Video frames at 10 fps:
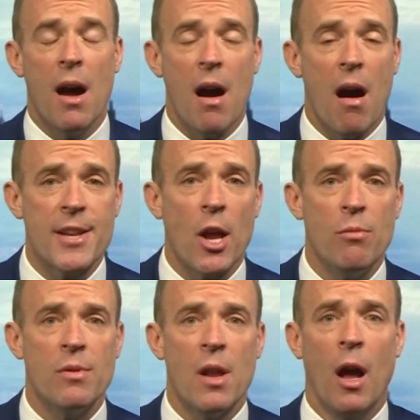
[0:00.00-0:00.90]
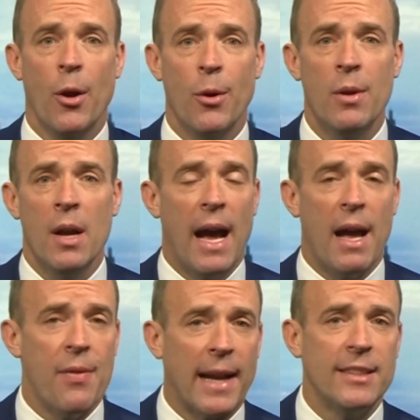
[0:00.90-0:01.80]
I don't know,
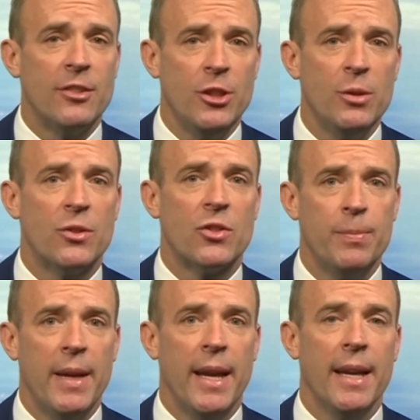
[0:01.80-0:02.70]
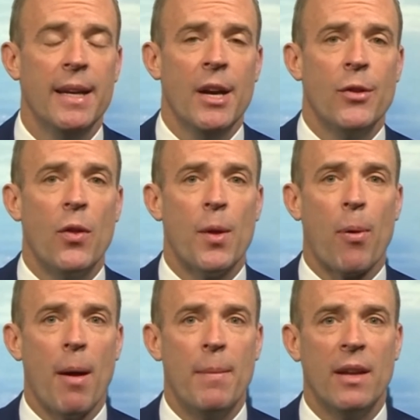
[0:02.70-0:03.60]
and that is news to me, that the
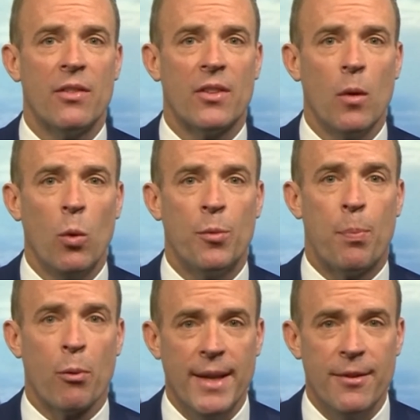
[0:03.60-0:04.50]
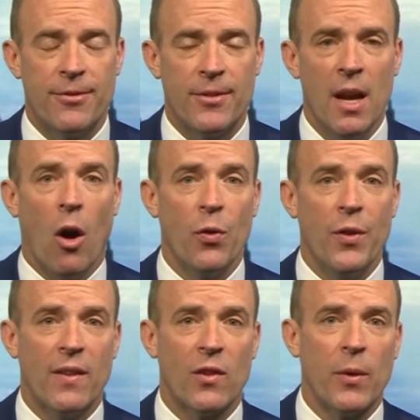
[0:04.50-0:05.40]
Prime Minister was briefed on
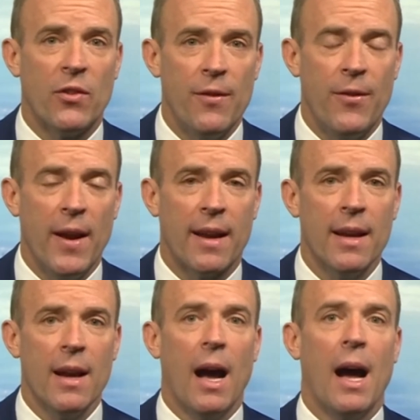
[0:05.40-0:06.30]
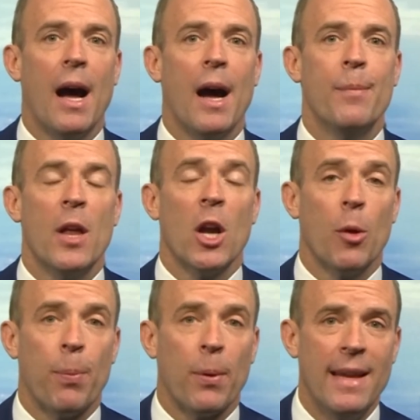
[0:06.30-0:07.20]
the specific
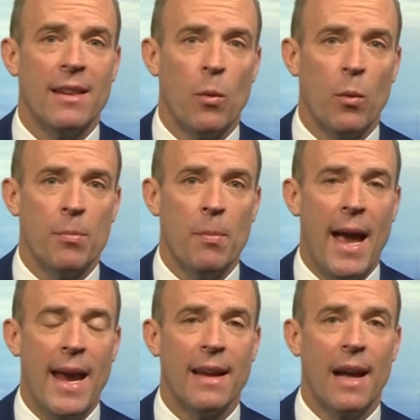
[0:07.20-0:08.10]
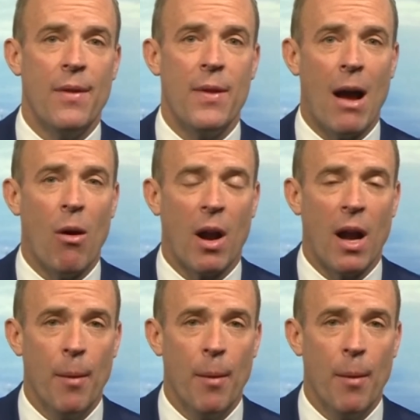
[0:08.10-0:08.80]
complaint that was made and then the outcome.